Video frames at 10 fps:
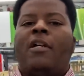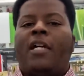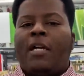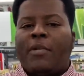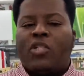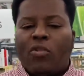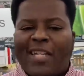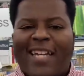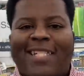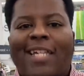And be sure to
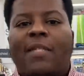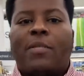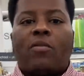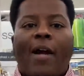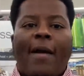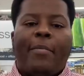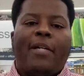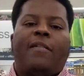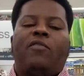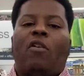hit that subscribe button
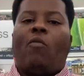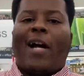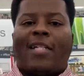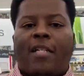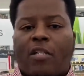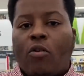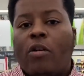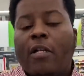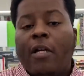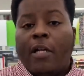if you are watching this on
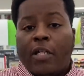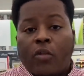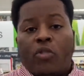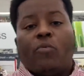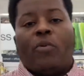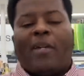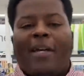YouTube, okay?